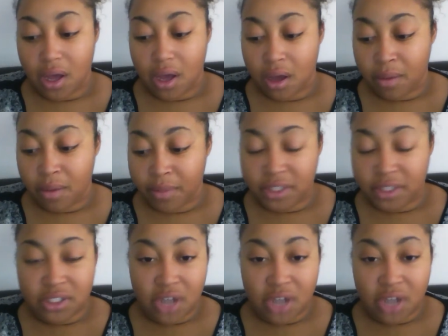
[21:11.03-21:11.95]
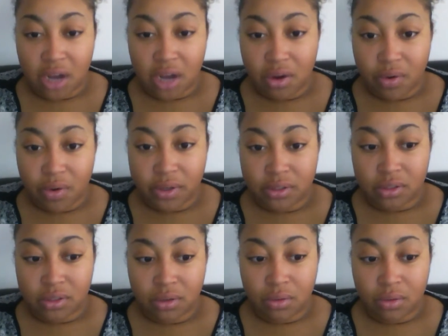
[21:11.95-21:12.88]
Um, it's not going
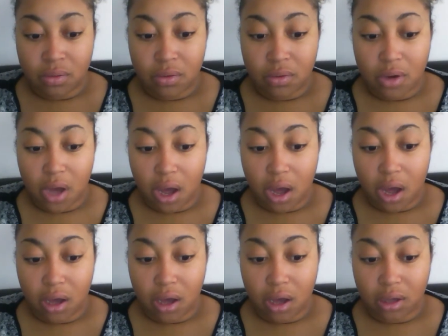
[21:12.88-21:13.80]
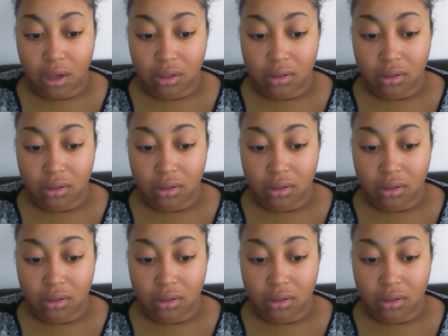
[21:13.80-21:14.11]
to uh,